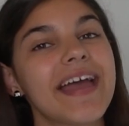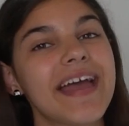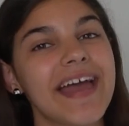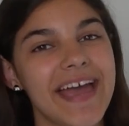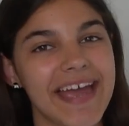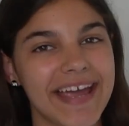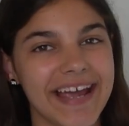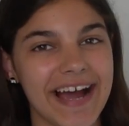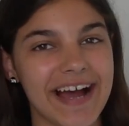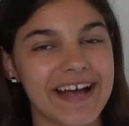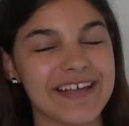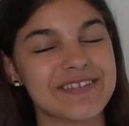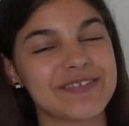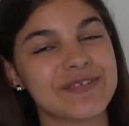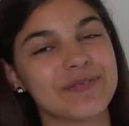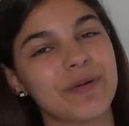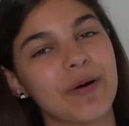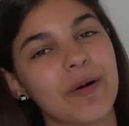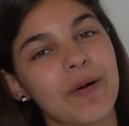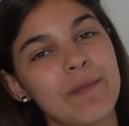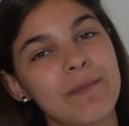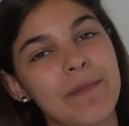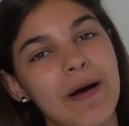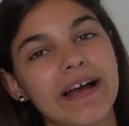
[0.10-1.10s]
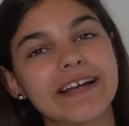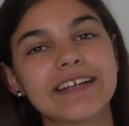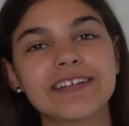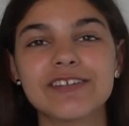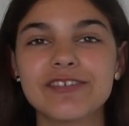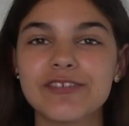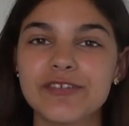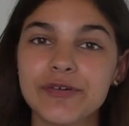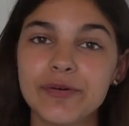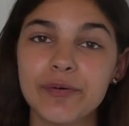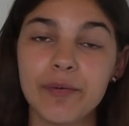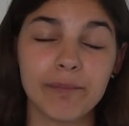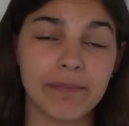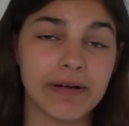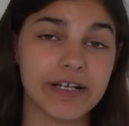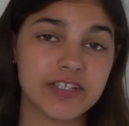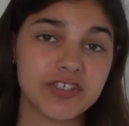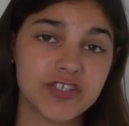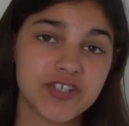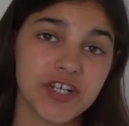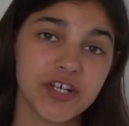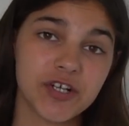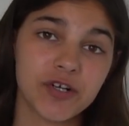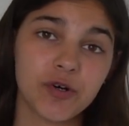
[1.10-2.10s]
Hey guys, so welcome back to my
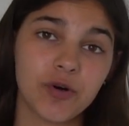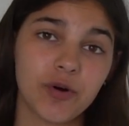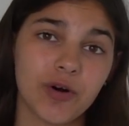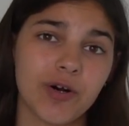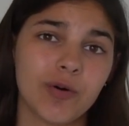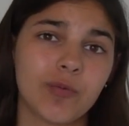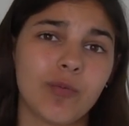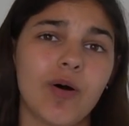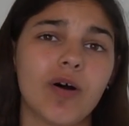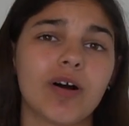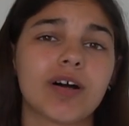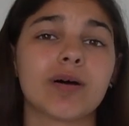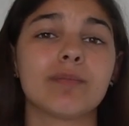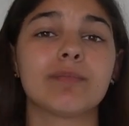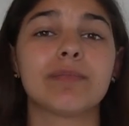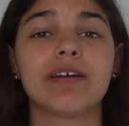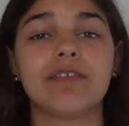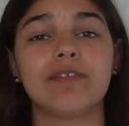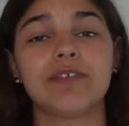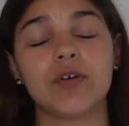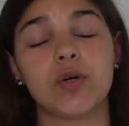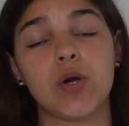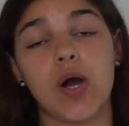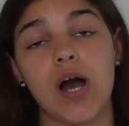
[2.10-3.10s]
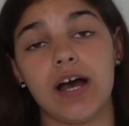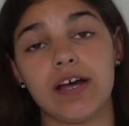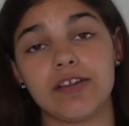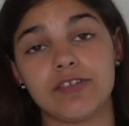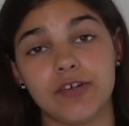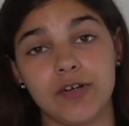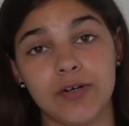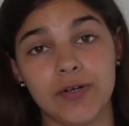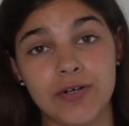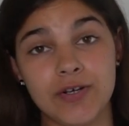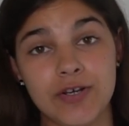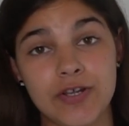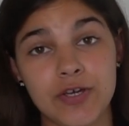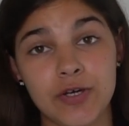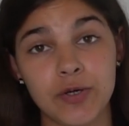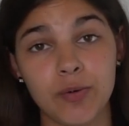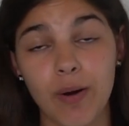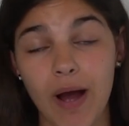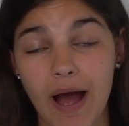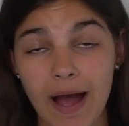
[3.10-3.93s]
channel, or welcome if you guys are new.